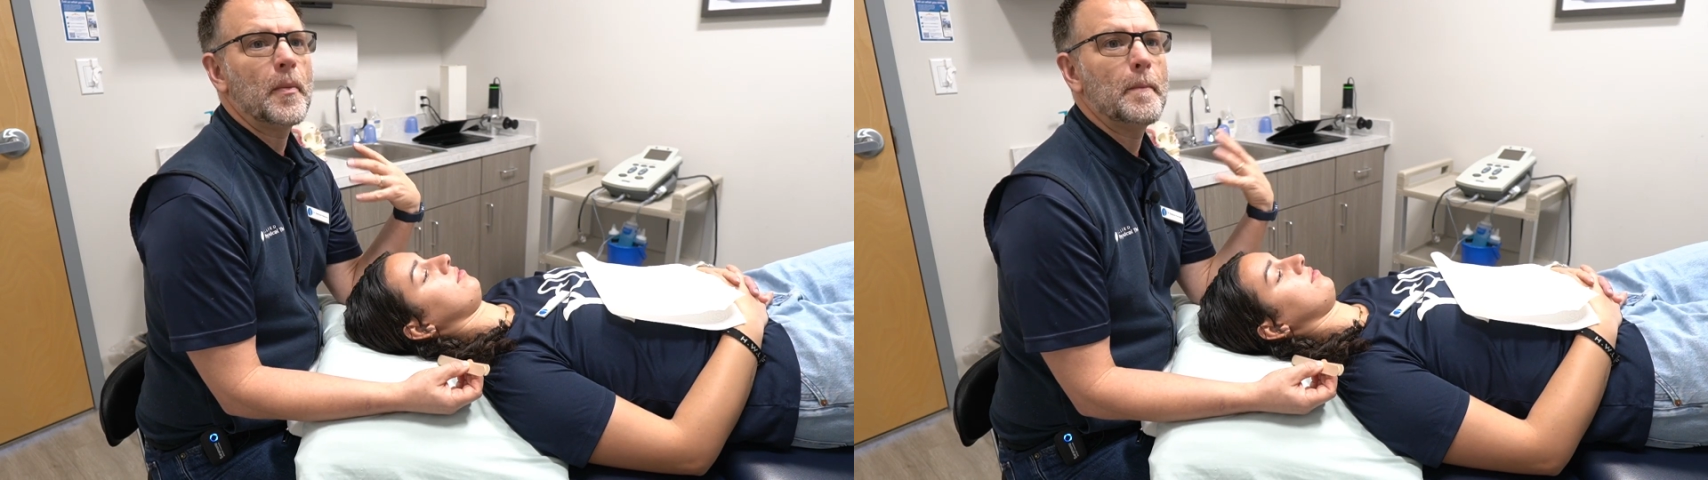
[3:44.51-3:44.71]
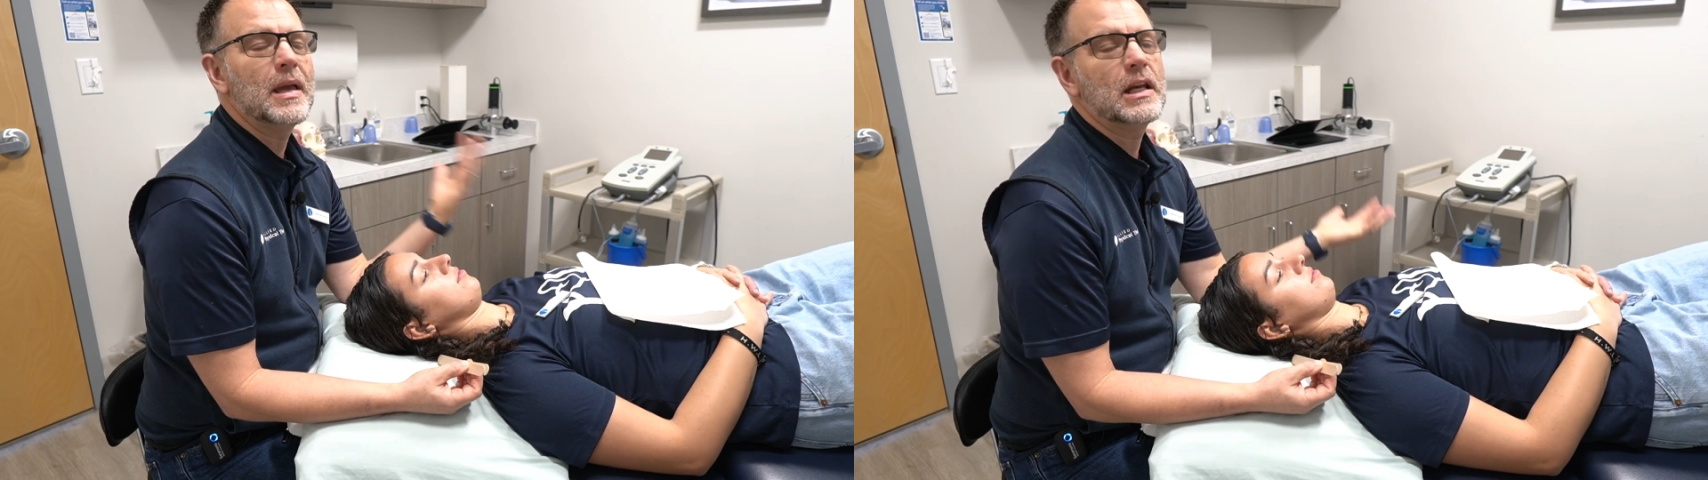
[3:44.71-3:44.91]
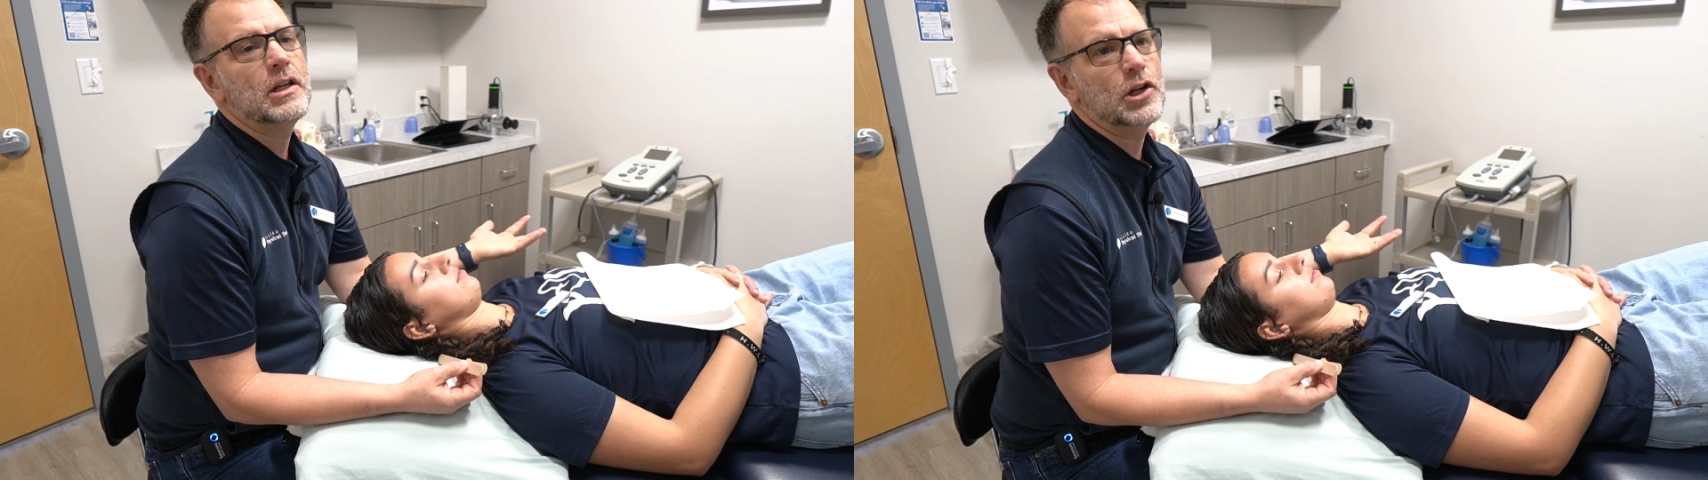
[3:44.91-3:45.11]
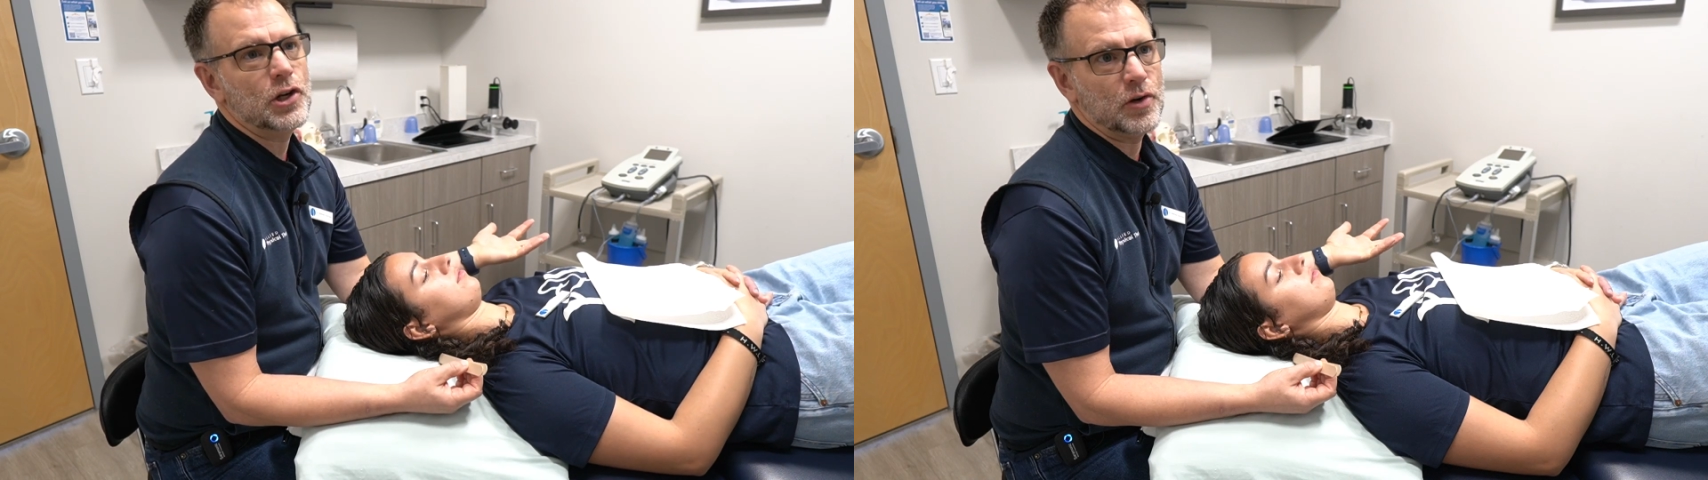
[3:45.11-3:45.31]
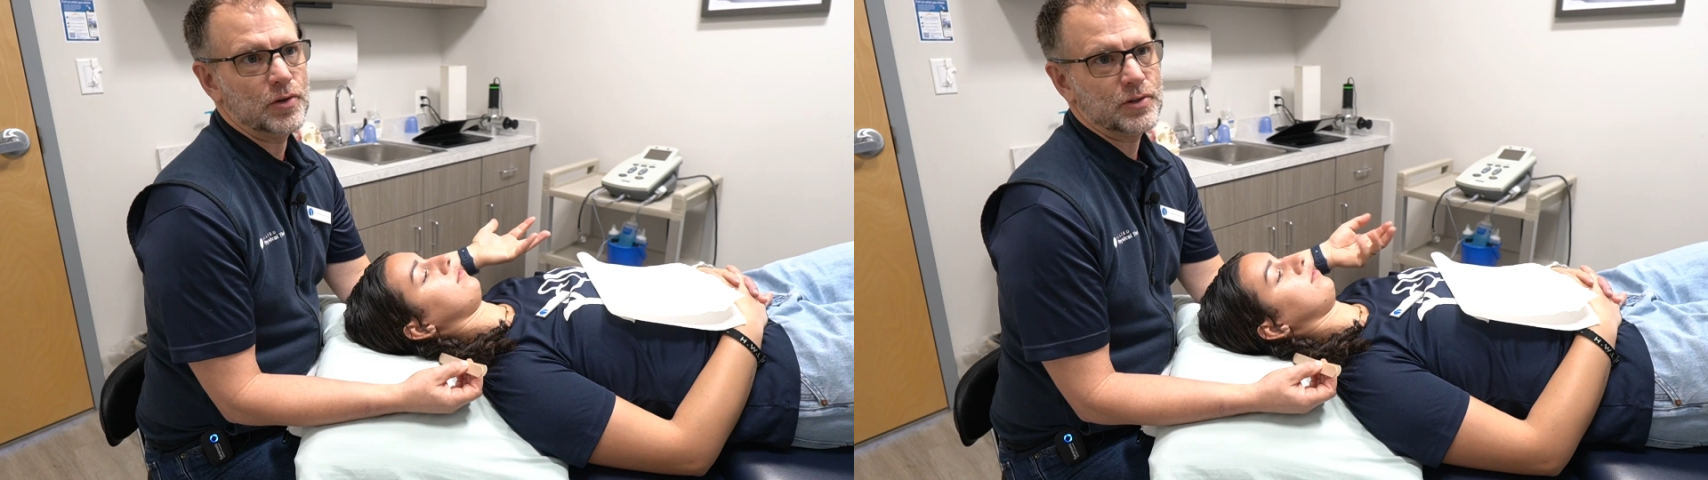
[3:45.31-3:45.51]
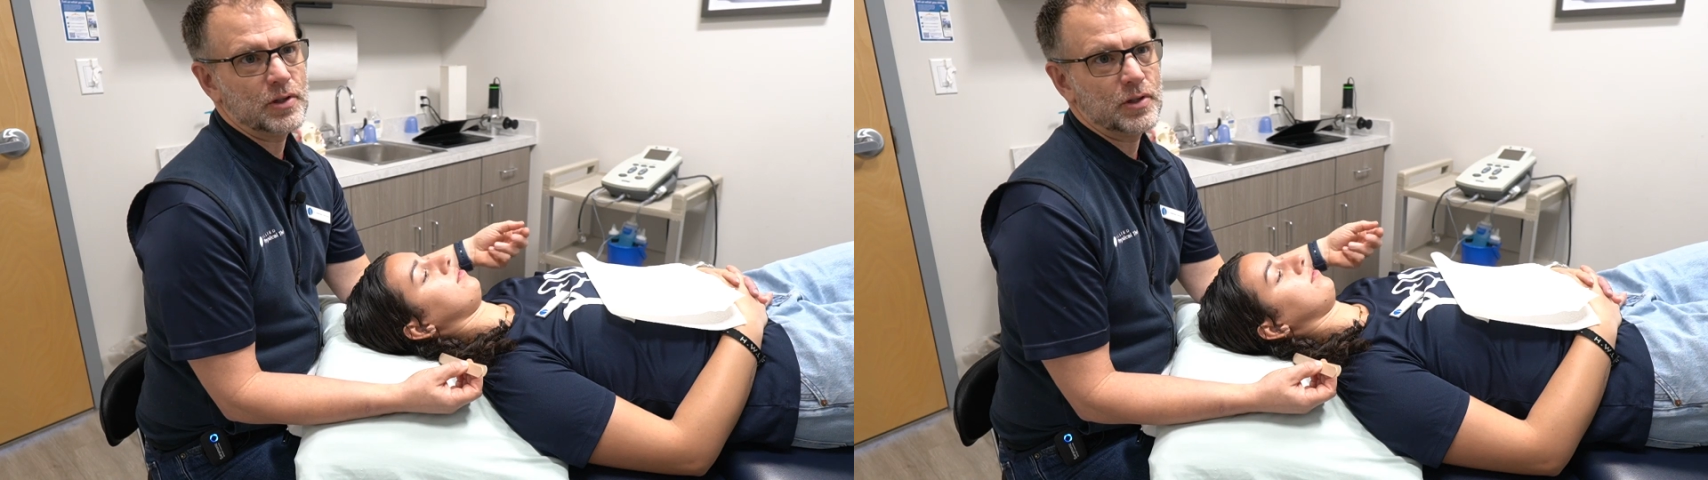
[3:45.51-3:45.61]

for many years,